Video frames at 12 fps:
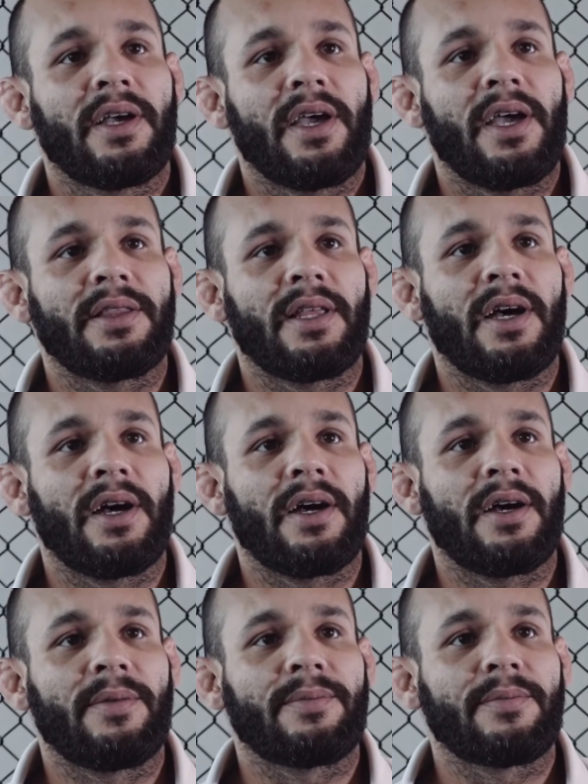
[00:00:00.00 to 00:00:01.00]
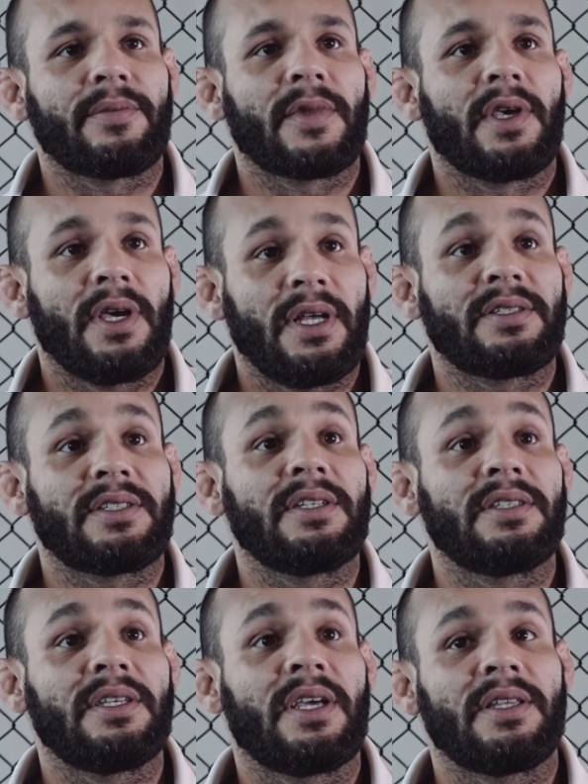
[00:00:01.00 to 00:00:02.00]
and
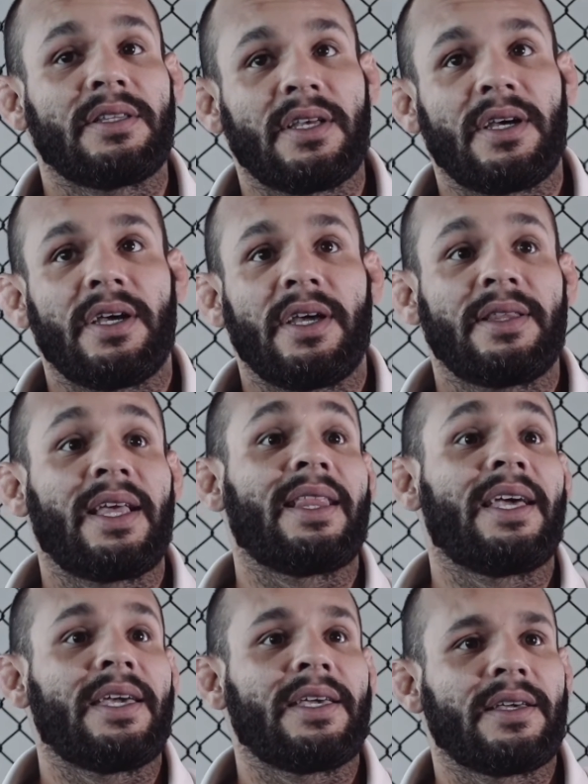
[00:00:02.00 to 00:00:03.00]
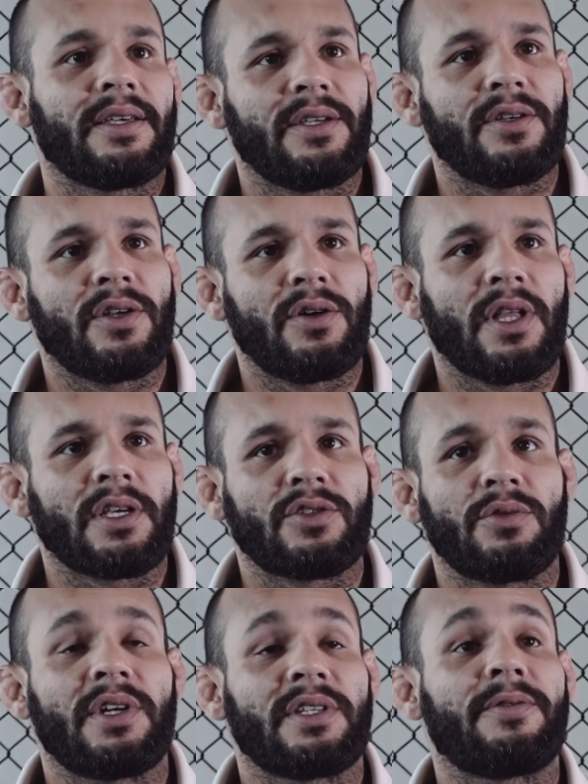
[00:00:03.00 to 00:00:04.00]
Sandy and LA. You know, like
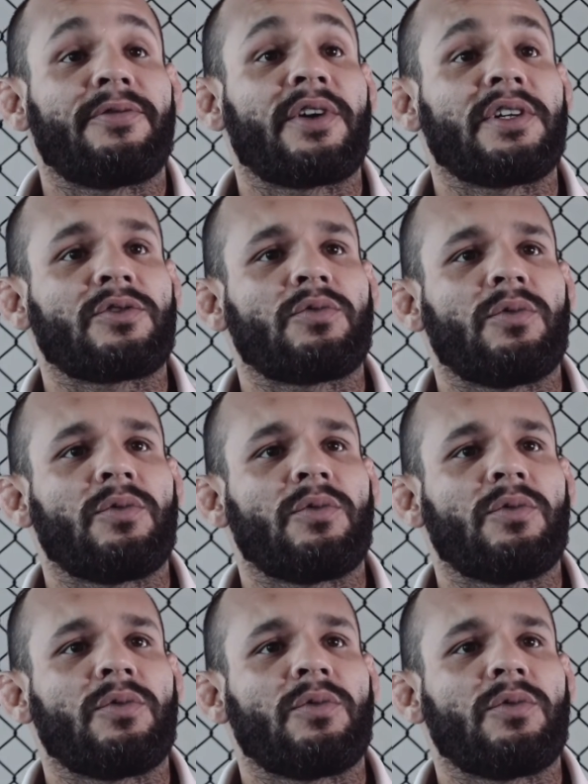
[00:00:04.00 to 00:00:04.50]
so we're the first